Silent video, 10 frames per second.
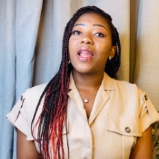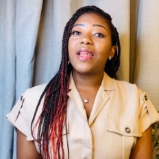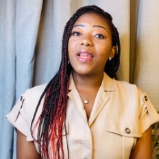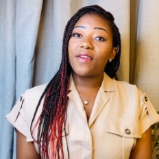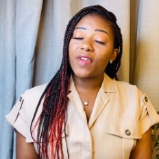
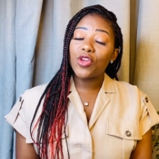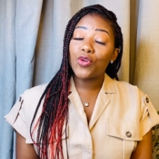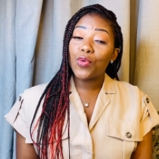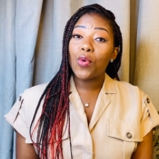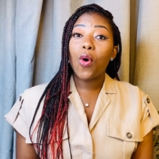leaving
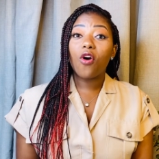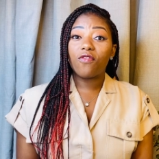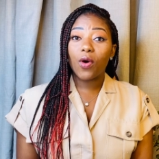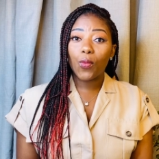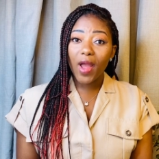you
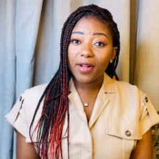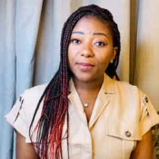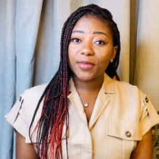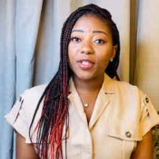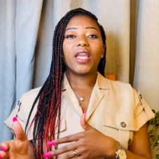overwhelmed.